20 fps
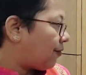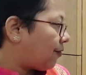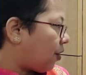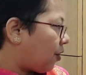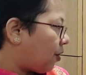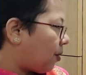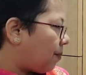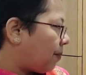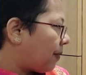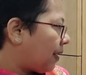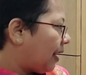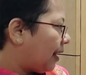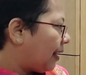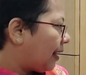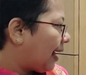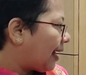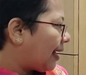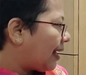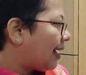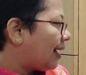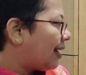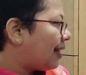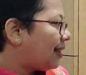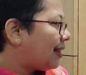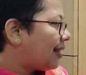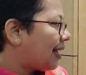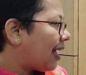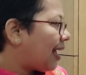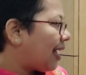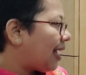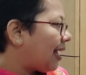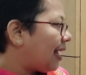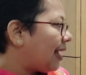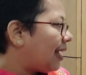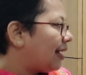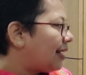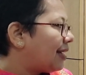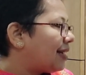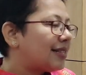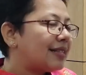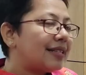form like they,